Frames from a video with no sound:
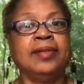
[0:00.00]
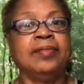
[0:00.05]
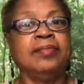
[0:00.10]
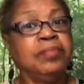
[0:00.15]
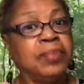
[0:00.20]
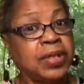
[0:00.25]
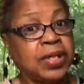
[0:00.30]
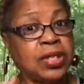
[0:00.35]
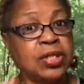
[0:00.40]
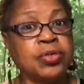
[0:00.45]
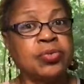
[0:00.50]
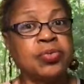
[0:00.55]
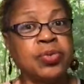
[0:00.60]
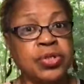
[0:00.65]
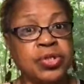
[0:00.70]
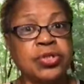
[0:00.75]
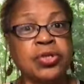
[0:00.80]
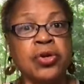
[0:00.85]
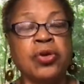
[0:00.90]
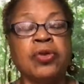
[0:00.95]
because we
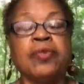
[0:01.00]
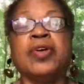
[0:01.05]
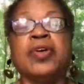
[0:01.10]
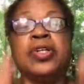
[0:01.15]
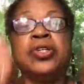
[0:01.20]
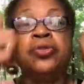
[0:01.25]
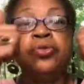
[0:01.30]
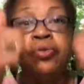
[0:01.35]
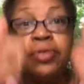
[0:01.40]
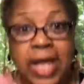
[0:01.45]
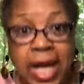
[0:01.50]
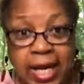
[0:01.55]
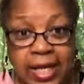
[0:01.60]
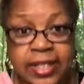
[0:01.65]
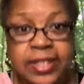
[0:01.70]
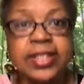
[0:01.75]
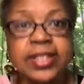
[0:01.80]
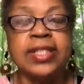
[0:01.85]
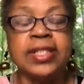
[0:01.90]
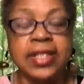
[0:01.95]
serve a
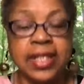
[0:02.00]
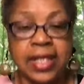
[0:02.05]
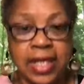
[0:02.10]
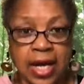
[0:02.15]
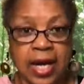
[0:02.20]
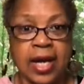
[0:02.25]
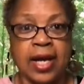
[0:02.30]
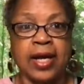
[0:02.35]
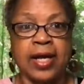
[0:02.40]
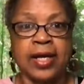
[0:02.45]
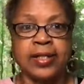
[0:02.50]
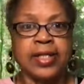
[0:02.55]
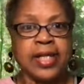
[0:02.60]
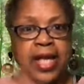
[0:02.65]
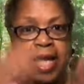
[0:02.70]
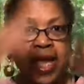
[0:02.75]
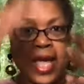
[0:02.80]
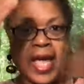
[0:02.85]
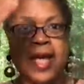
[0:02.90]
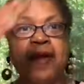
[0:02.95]
united God.
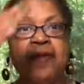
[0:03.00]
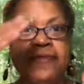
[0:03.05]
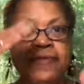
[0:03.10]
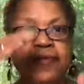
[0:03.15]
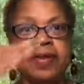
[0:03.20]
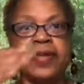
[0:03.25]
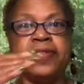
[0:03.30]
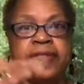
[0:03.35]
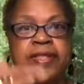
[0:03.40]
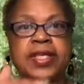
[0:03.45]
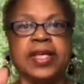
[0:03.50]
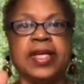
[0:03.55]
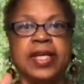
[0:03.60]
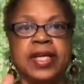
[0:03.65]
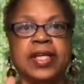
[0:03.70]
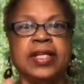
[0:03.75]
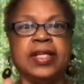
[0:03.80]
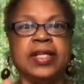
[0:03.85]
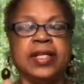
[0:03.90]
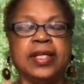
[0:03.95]

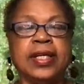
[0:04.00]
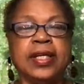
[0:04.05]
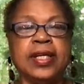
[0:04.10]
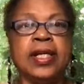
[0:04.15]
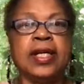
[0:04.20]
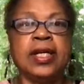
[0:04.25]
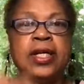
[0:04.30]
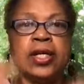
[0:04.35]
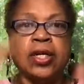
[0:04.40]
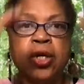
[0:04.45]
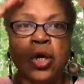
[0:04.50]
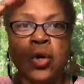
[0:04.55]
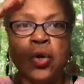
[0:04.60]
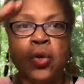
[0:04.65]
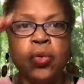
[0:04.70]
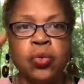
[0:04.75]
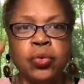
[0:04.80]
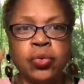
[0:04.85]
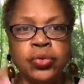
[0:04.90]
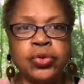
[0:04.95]
Everything
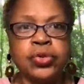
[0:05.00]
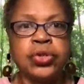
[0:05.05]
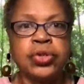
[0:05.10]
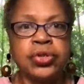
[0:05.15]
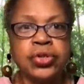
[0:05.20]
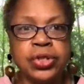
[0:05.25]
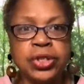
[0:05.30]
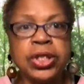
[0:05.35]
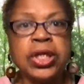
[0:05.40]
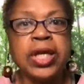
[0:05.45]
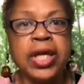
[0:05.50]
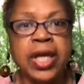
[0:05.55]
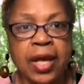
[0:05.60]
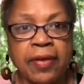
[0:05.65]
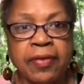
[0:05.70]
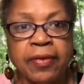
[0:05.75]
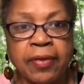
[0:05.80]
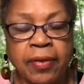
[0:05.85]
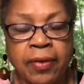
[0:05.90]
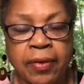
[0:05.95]
goes
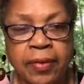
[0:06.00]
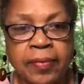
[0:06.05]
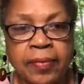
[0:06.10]
together.